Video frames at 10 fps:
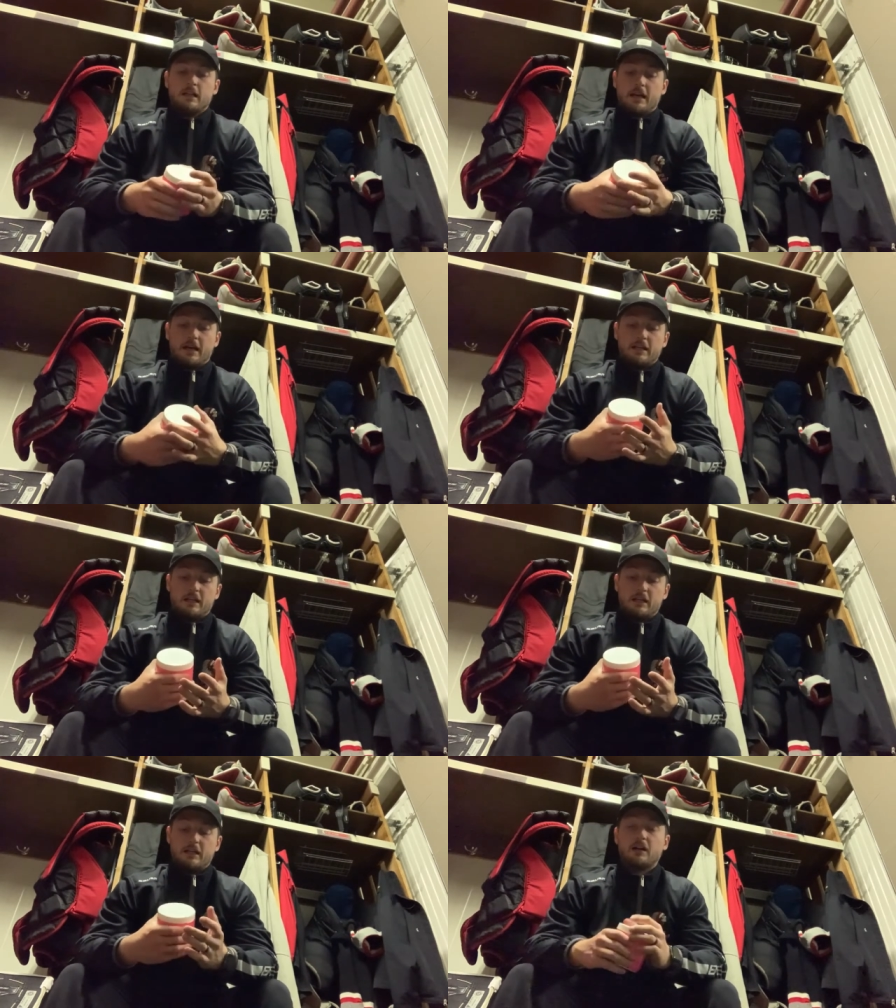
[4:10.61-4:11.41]
And
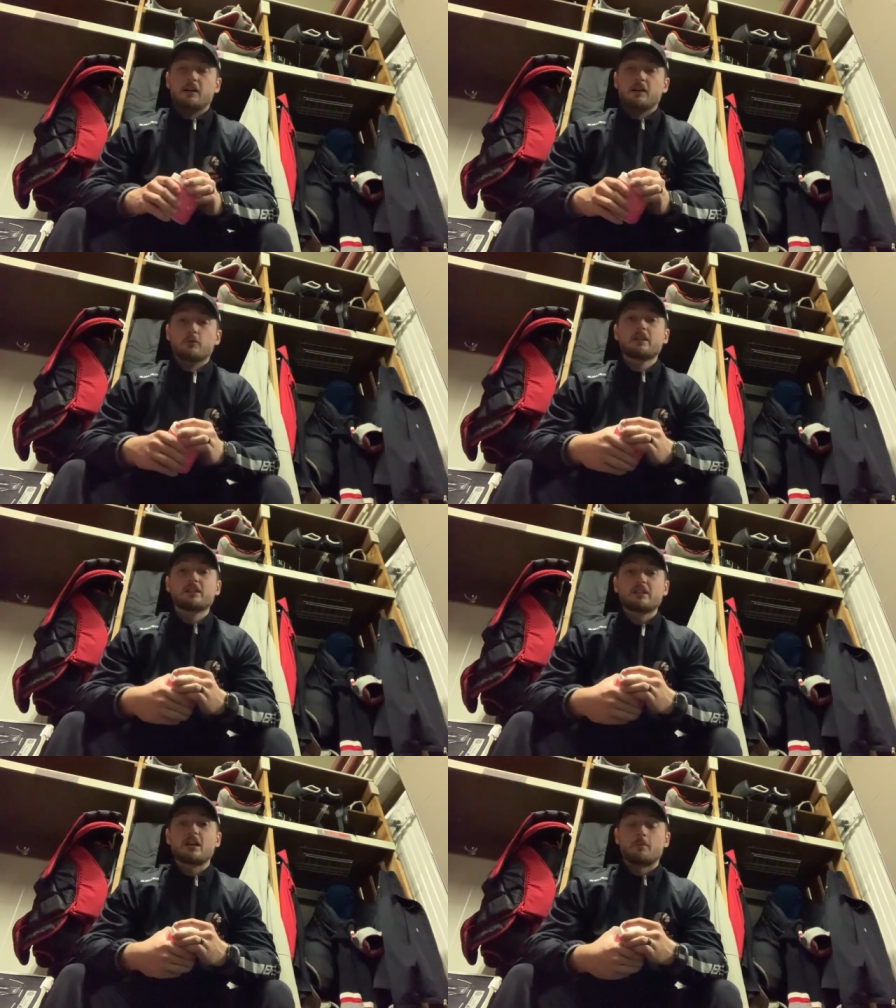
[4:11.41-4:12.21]
really
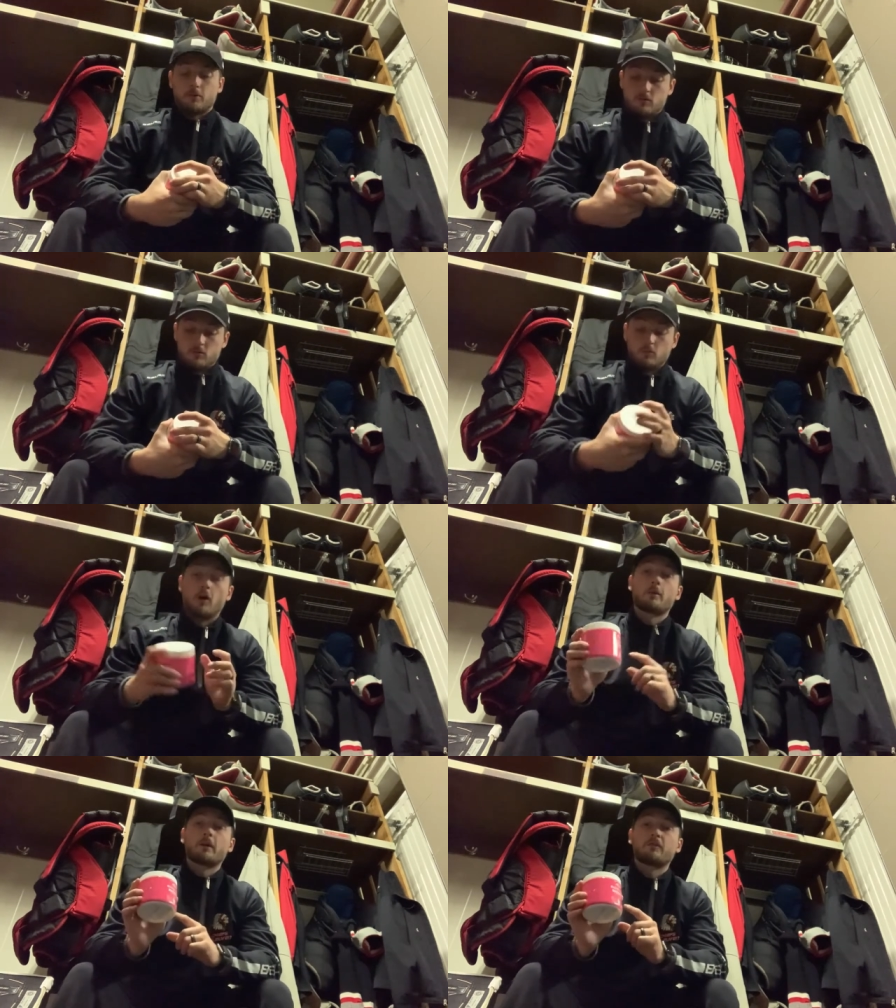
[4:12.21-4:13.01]
does help.
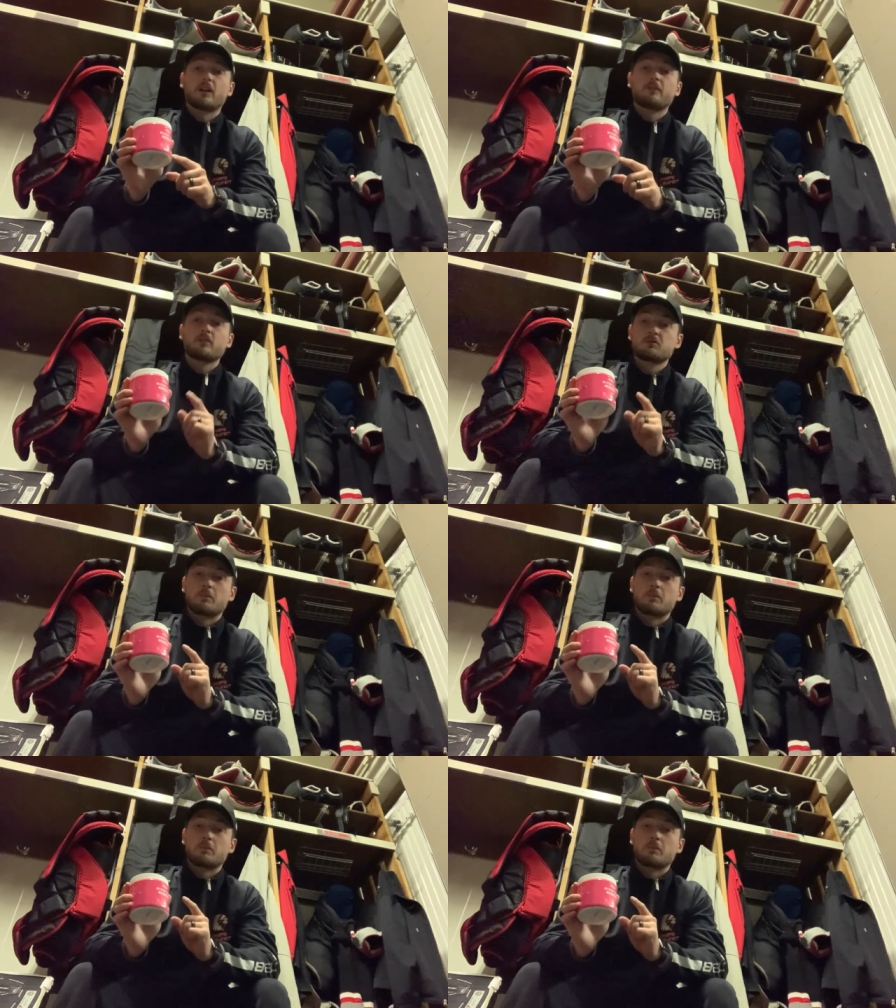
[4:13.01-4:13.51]
Watermelon flavor,